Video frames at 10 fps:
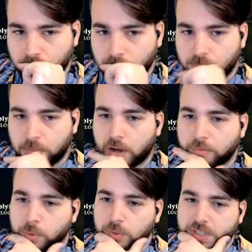Part
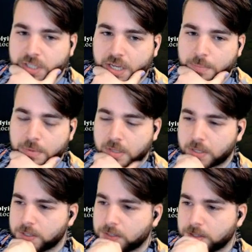of me wants to keep
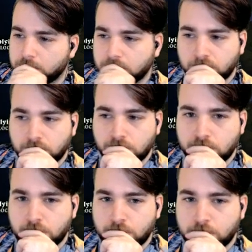this.
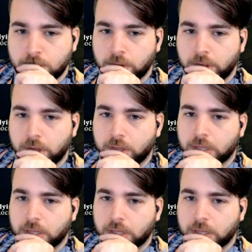I